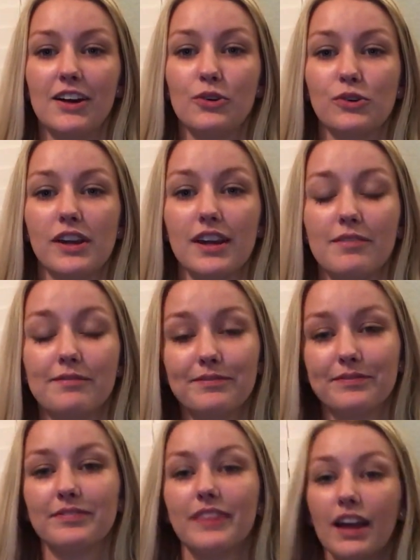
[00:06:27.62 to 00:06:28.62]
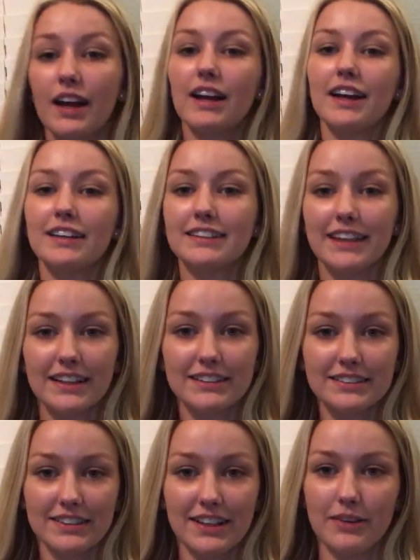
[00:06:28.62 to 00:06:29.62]
Okay.
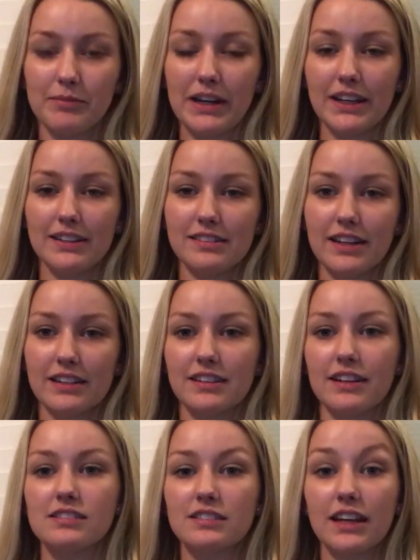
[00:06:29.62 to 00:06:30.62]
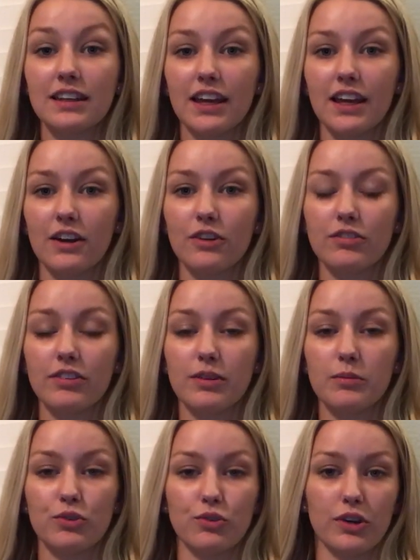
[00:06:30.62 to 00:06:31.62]
Yes, my insect does stay in the air for
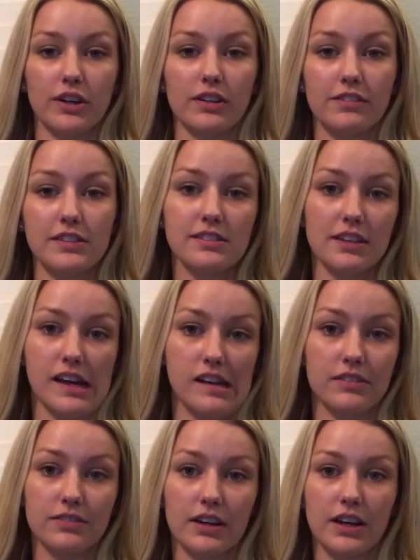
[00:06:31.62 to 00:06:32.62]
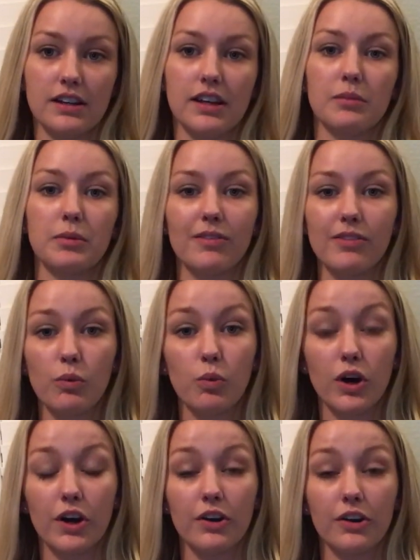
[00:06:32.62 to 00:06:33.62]
the majority of its life, hunting above the
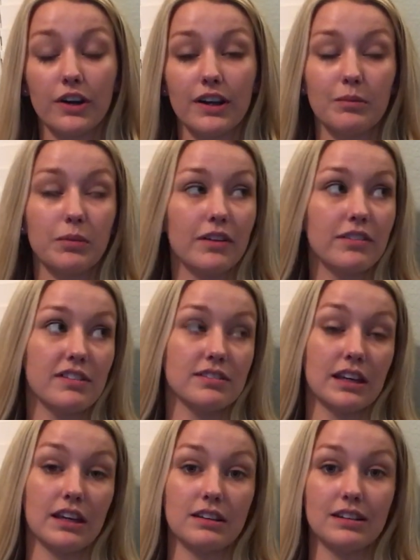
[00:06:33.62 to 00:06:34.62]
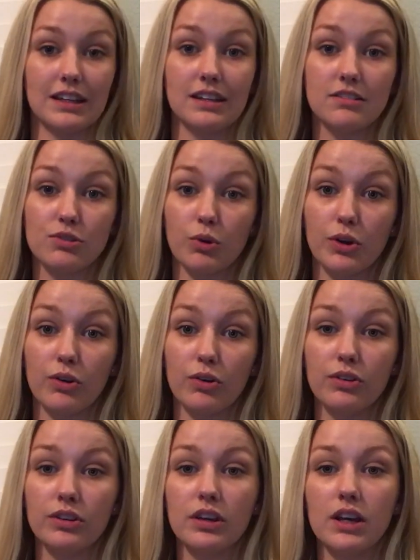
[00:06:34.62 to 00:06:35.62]
water and above the sand and
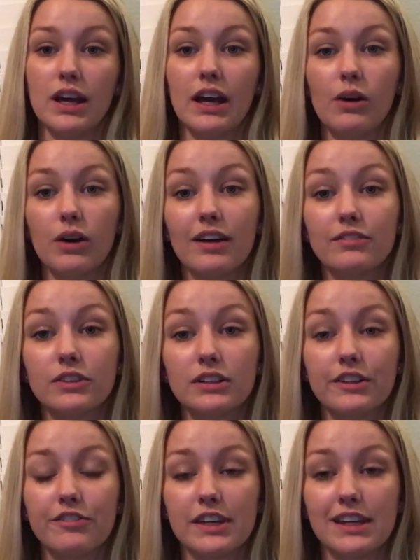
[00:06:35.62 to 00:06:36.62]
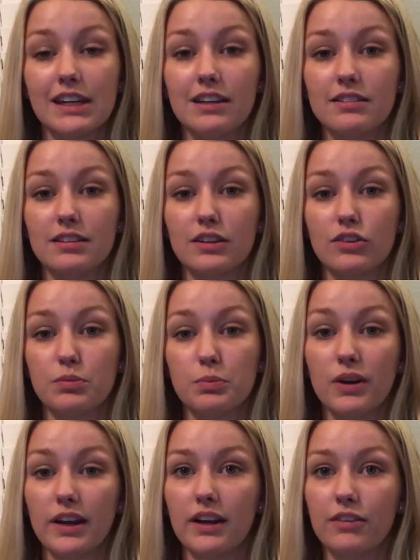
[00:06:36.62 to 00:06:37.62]
soil. However, if it can't see its
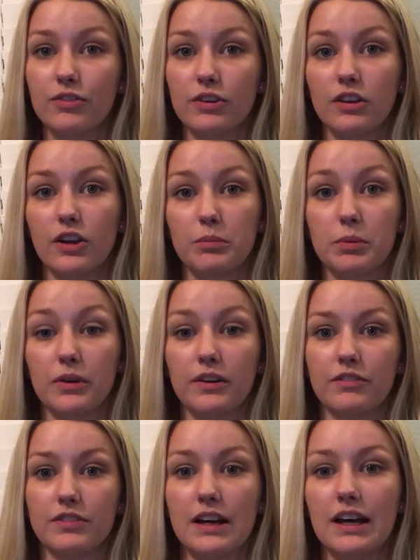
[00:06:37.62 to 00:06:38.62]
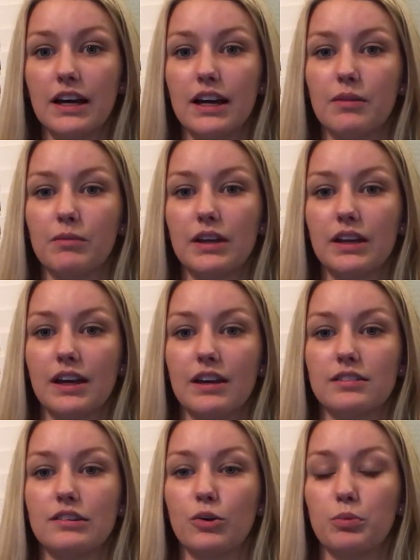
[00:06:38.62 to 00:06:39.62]
prey for a long period of time, it
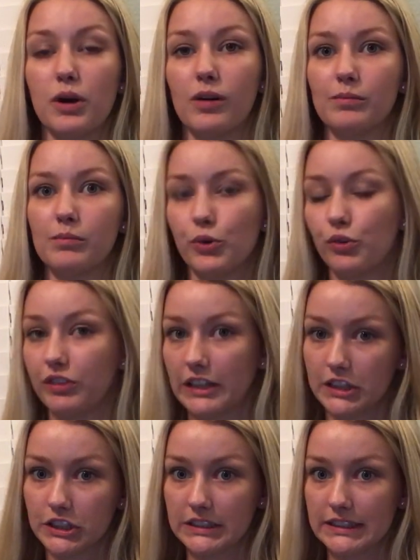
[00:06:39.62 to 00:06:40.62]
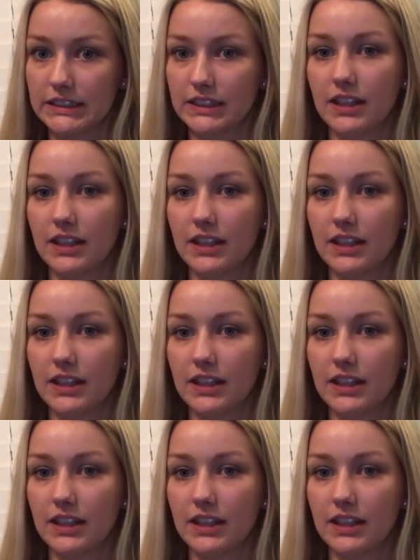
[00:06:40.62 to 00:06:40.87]
has no problem moving on.